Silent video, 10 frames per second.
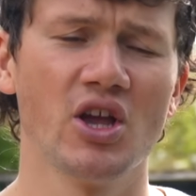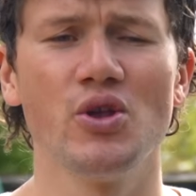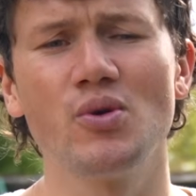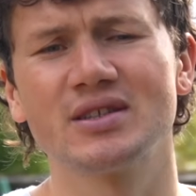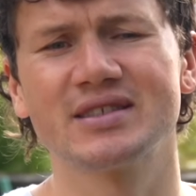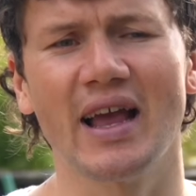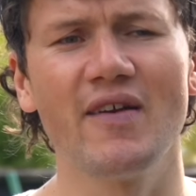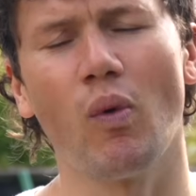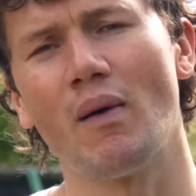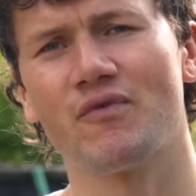you could
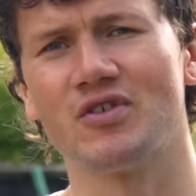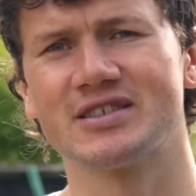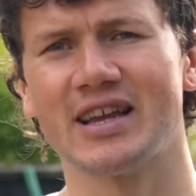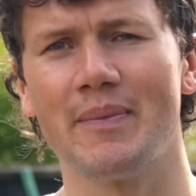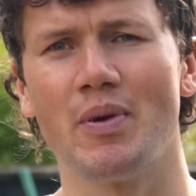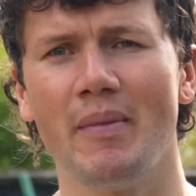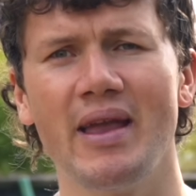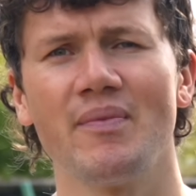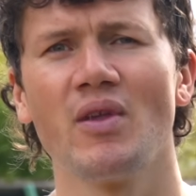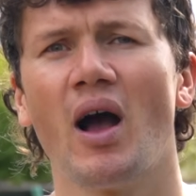save one for a taper
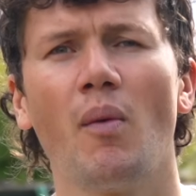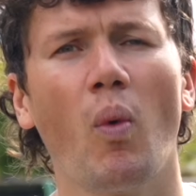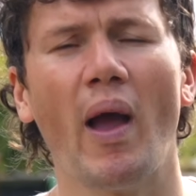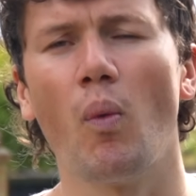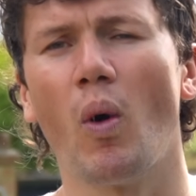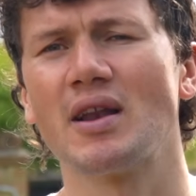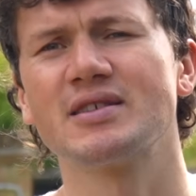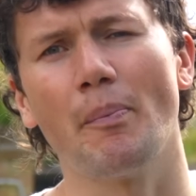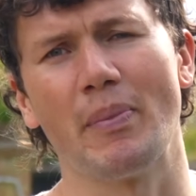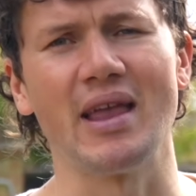meet and wear one
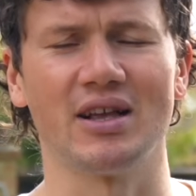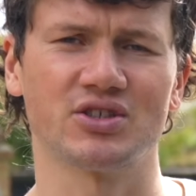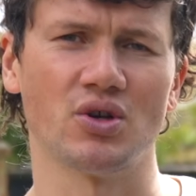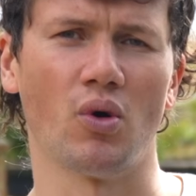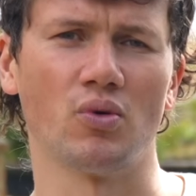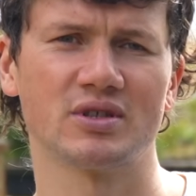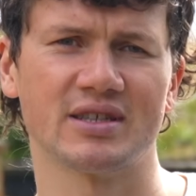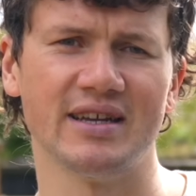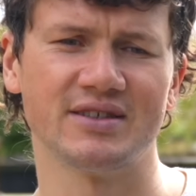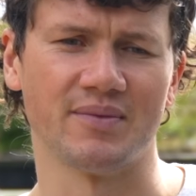as a beta suit all
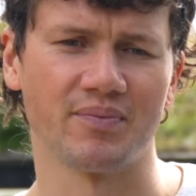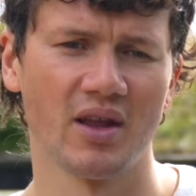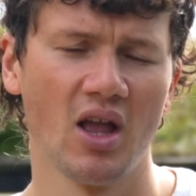season.